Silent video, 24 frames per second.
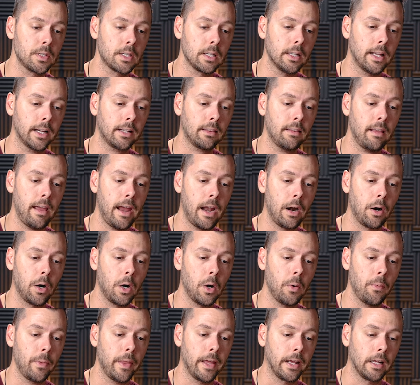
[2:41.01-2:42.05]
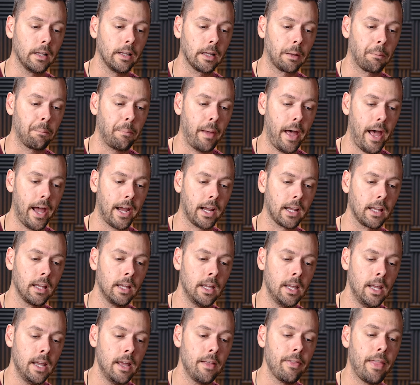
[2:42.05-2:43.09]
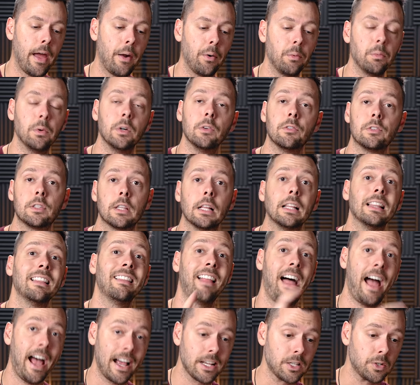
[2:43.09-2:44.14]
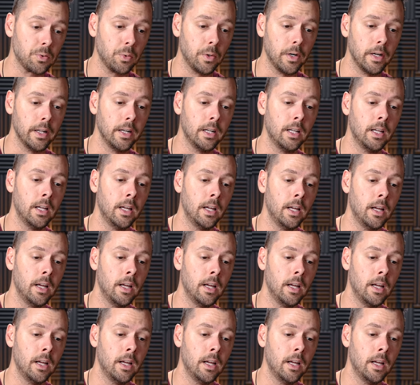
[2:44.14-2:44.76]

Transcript: select the arrow and click back. That removes the last one.